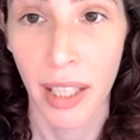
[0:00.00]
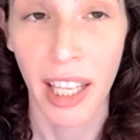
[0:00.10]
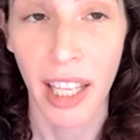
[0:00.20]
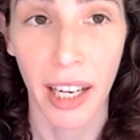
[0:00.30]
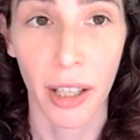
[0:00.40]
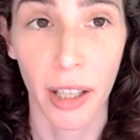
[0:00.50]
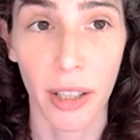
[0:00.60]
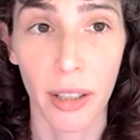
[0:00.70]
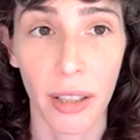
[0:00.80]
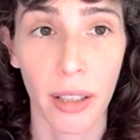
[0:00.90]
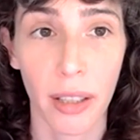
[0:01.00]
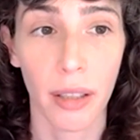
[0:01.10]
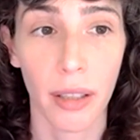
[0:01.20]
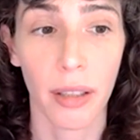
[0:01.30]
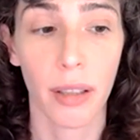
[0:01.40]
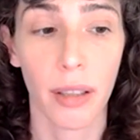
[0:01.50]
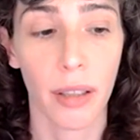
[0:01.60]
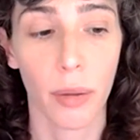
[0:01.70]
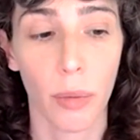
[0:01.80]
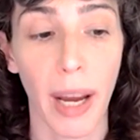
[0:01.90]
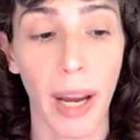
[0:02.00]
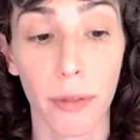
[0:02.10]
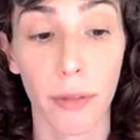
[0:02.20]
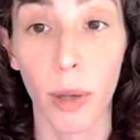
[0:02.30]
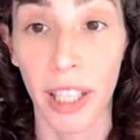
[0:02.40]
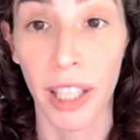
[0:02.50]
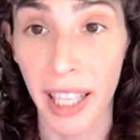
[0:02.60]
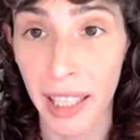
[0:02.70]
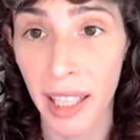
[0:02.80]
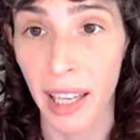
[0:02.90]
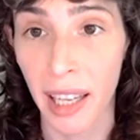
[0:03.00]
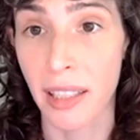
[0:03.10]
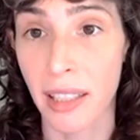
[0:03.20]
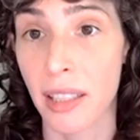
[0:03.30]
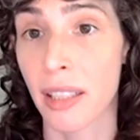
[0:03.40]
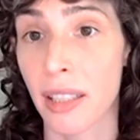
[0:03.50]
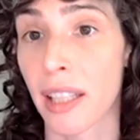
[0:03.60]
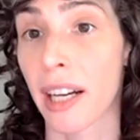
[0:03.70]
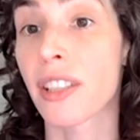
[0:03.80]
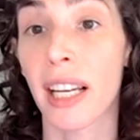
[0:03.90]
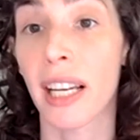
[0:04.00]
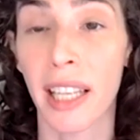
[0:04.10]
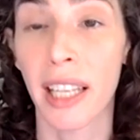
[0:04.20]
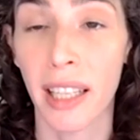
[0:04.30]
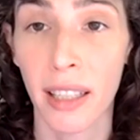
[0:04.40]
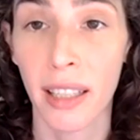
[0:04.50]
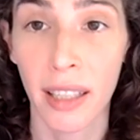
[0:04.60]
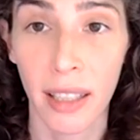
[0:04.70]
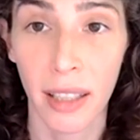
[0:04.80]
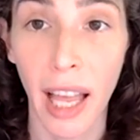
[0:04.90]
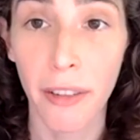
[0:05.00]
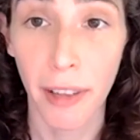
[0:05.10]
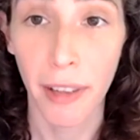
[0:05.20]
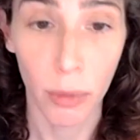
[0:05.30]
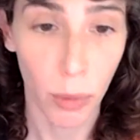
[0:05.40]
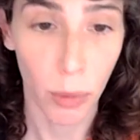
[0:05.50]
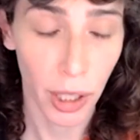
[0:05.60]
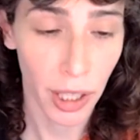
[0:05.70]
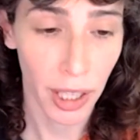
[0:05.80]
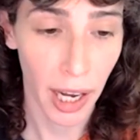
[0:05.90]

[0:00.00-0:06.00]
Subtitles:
their way of working and their daily life and work